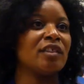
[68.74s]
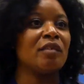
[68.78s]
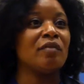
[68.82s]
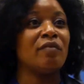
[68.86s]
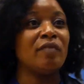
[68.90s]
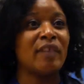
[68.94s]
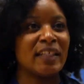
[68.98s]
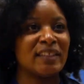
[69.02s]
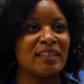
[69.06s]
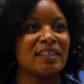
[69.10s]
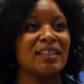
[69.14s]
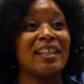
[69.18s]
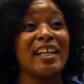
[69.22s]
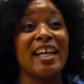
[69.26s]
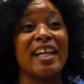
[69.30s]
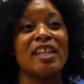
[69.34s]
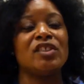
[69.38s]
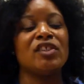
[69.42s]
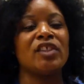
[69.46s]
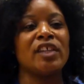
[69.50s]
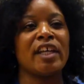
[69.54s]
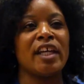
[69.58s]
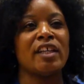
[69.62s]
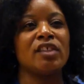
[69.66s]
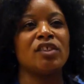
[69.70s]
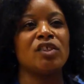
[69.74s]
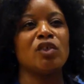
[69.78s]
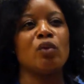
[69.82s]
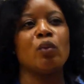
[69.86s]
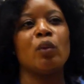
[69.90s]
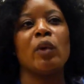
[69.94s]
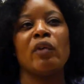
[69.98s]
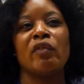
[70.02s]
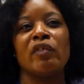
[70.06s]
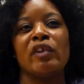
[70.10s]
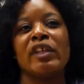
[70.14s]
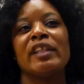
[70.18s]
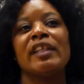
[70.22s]
and investing in education,
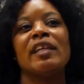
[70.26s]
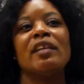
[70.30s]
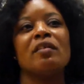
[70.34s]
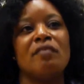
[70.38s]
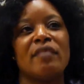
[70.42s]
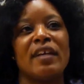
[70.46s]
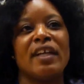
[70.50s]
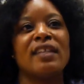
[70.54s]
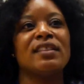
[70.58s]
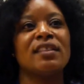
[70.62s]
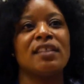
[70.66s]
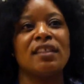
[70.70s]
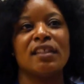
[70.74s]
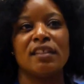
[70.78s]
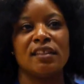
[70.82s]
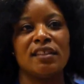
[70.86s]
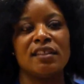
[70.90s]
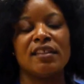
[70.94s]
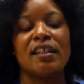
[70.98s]
we're really investing in the